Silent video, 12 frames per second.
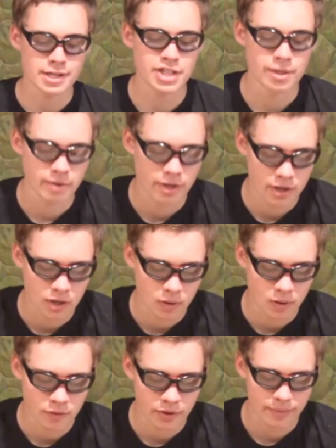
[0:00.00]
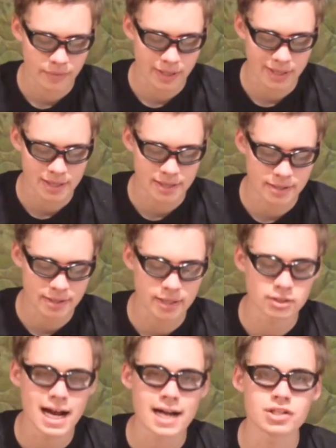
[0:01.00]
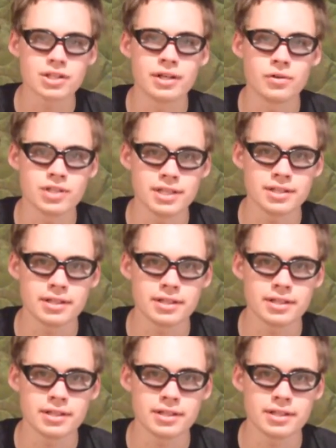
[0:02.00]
thing I'm going to go over is the latch that goes into the